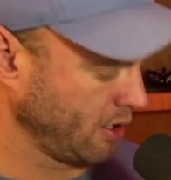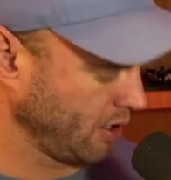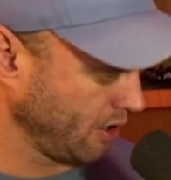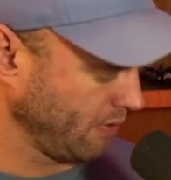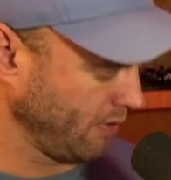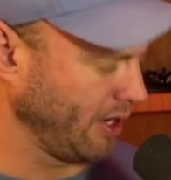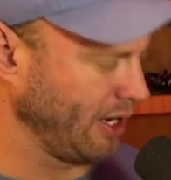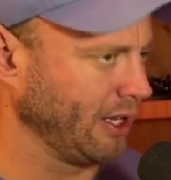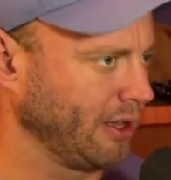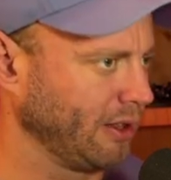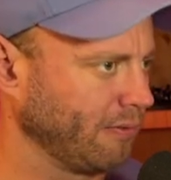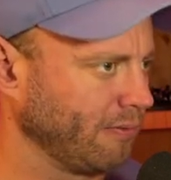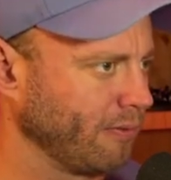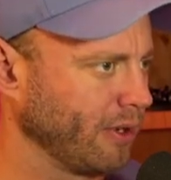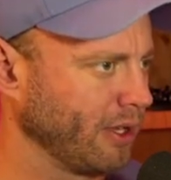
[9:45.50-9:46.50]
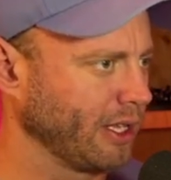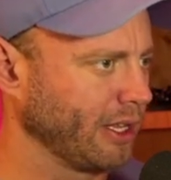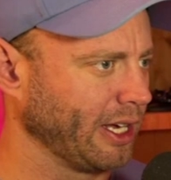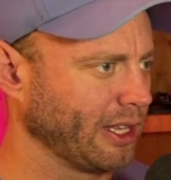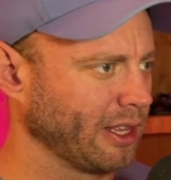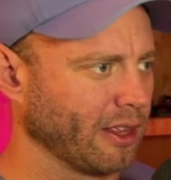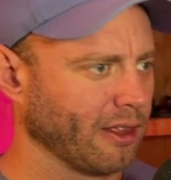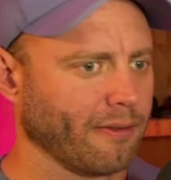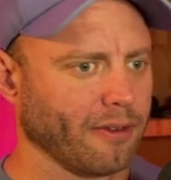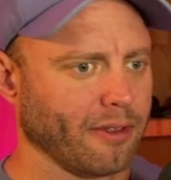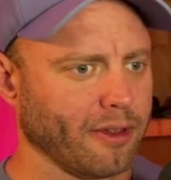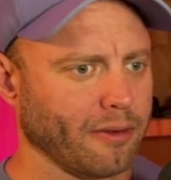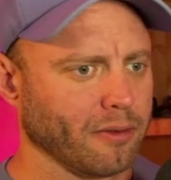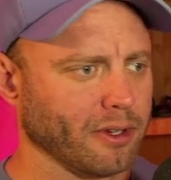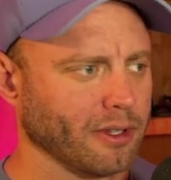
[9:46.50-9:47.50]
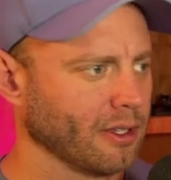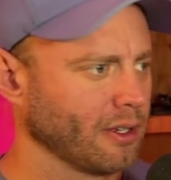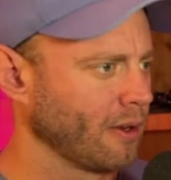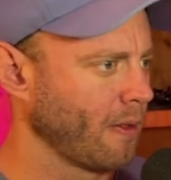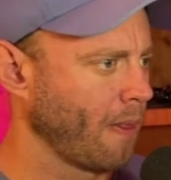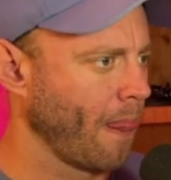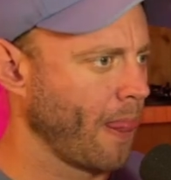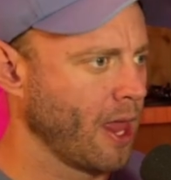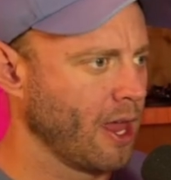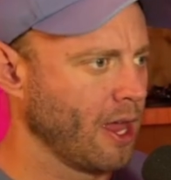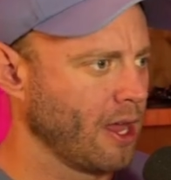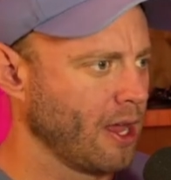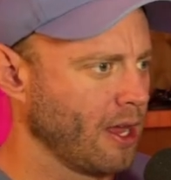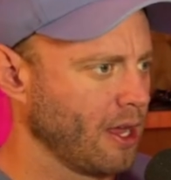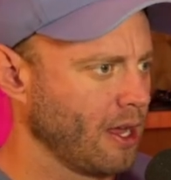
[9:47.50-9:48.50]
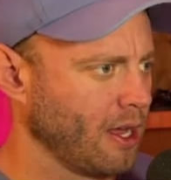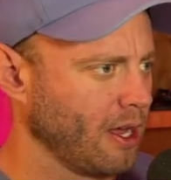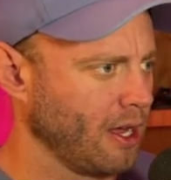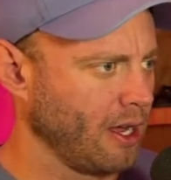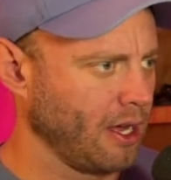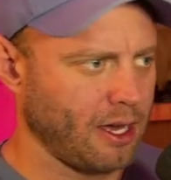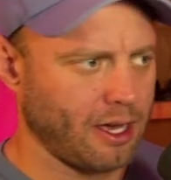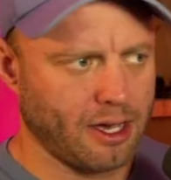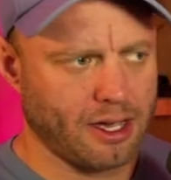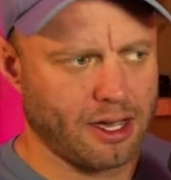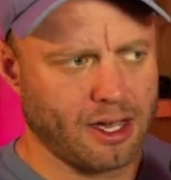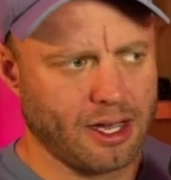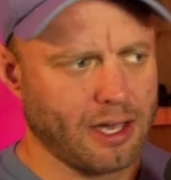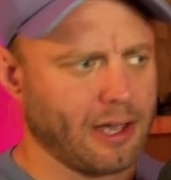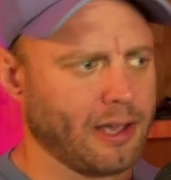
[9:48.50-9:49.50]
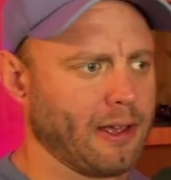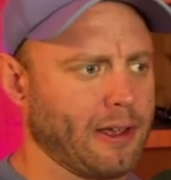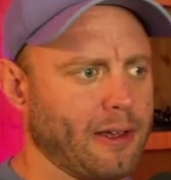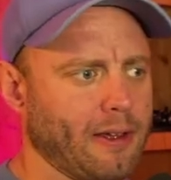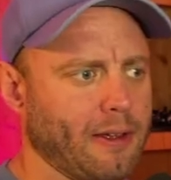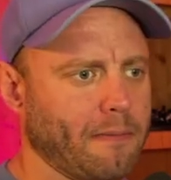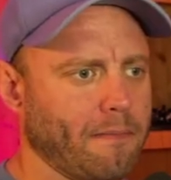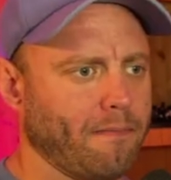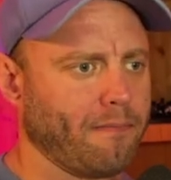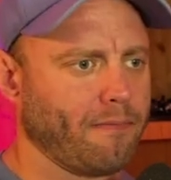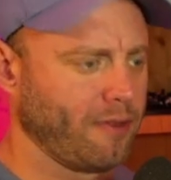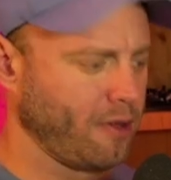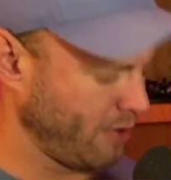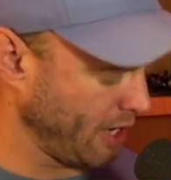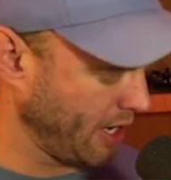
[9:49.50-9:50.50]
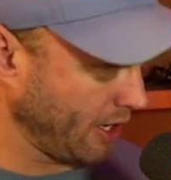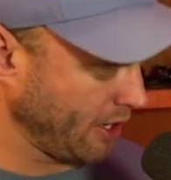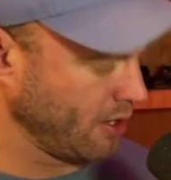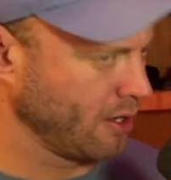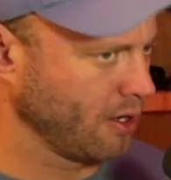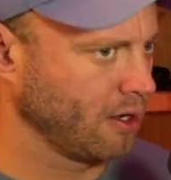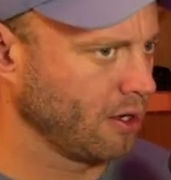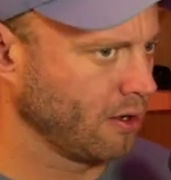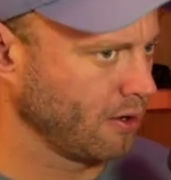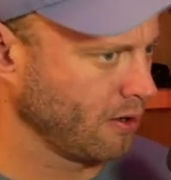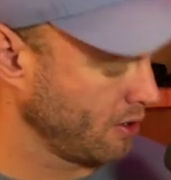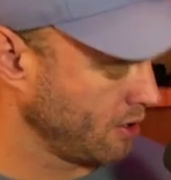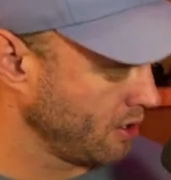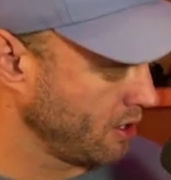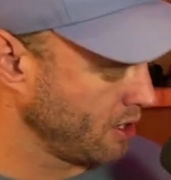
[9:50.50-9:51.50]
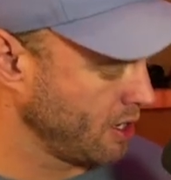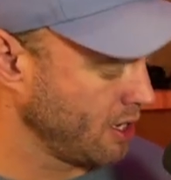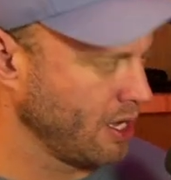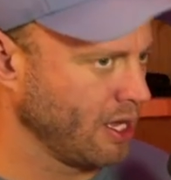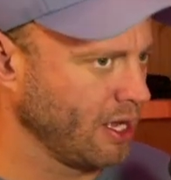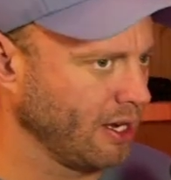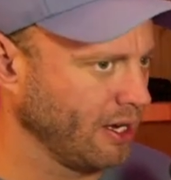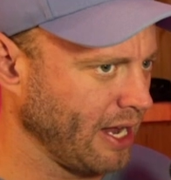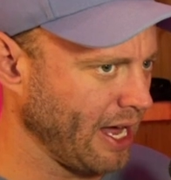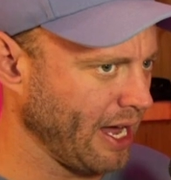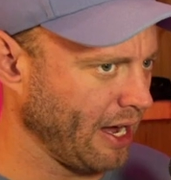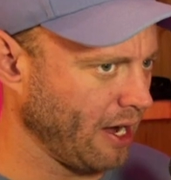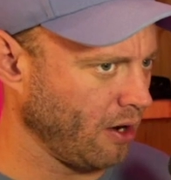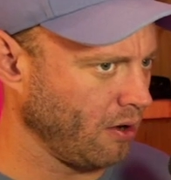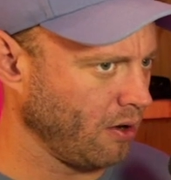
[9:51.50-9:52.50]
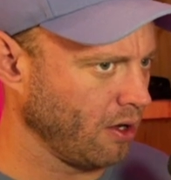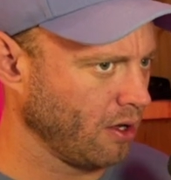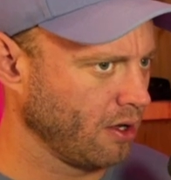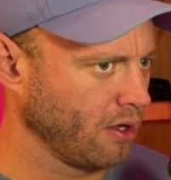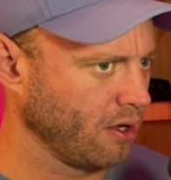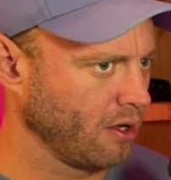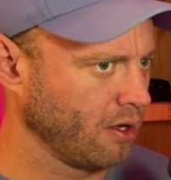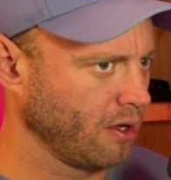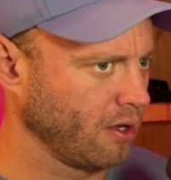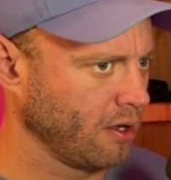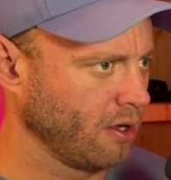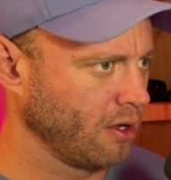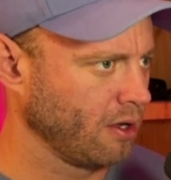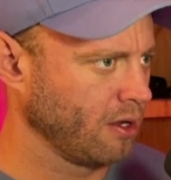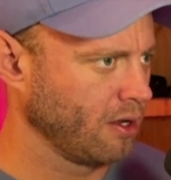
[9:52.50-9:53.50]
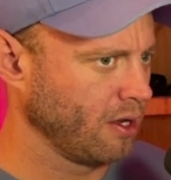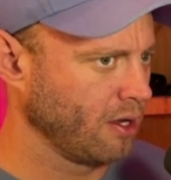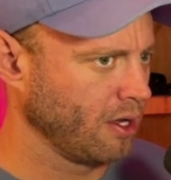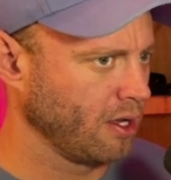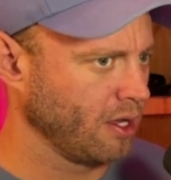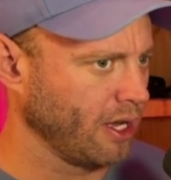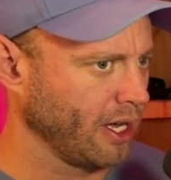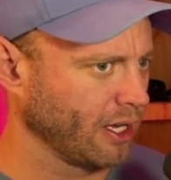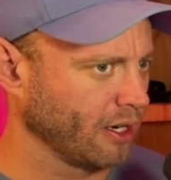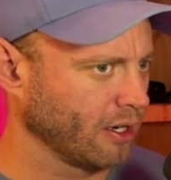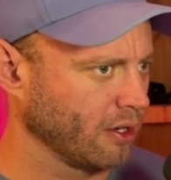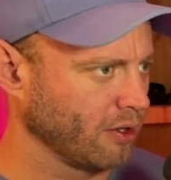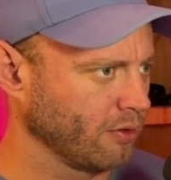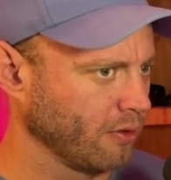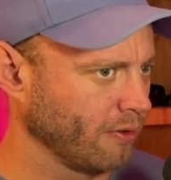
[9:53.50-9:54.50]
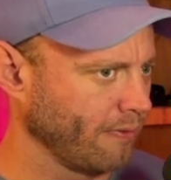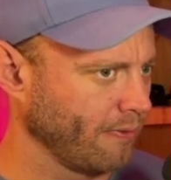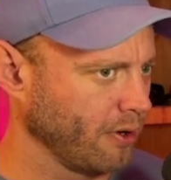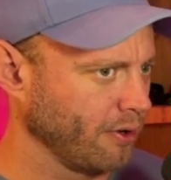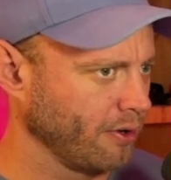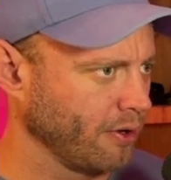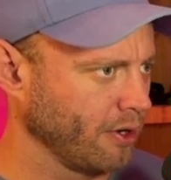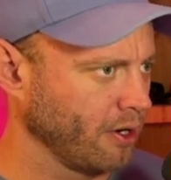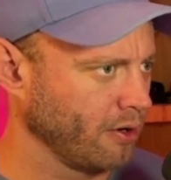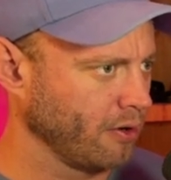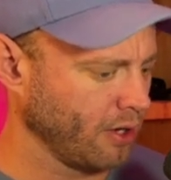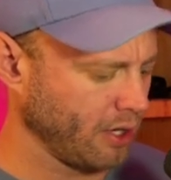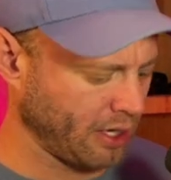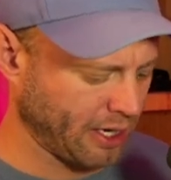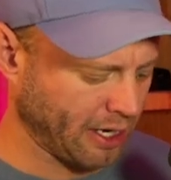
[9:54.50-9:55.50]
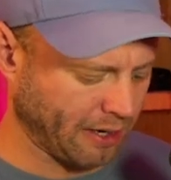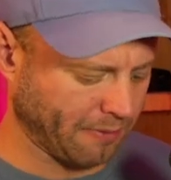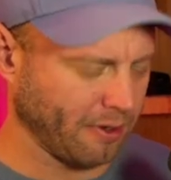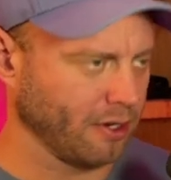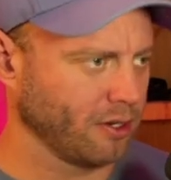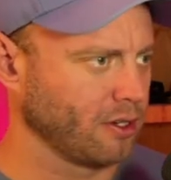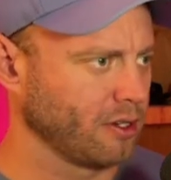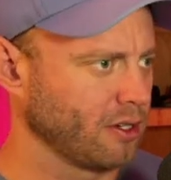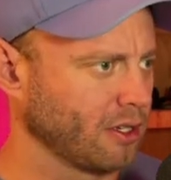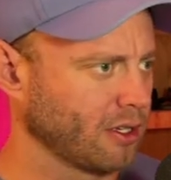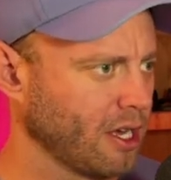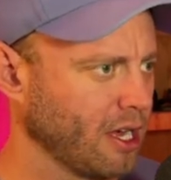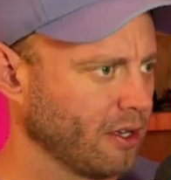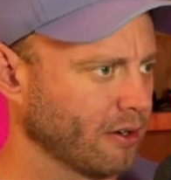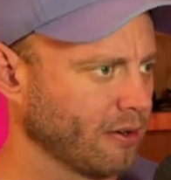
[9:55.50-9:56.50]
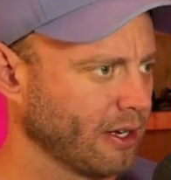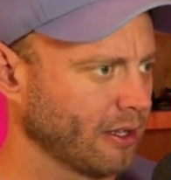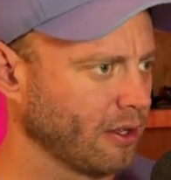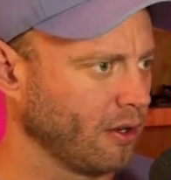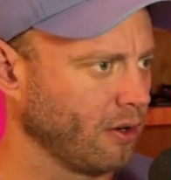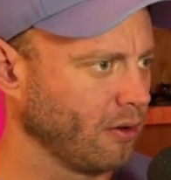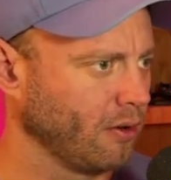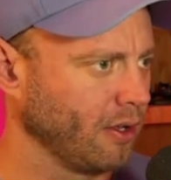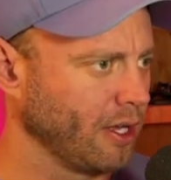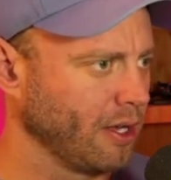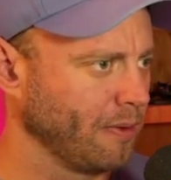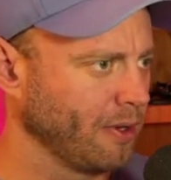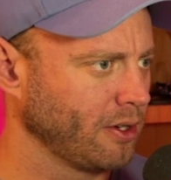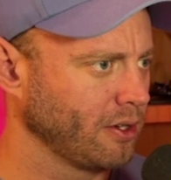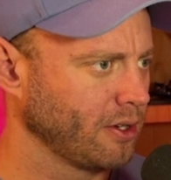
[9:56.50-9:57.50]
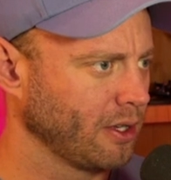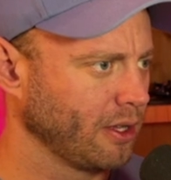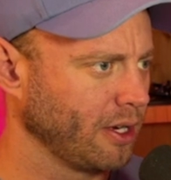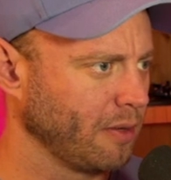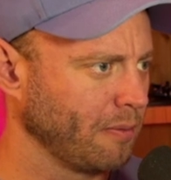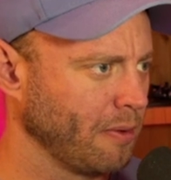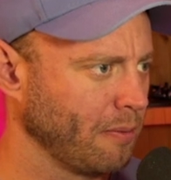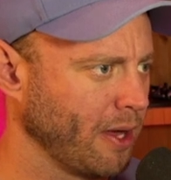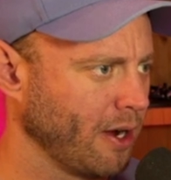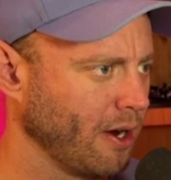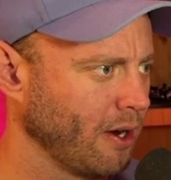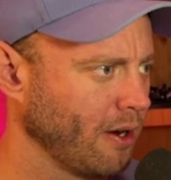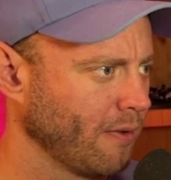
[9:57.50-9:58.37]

Wait, I really like this for some reason. Okay. Now I'm going to go to a further node and I'm going to just color correct the whole image a little bit better.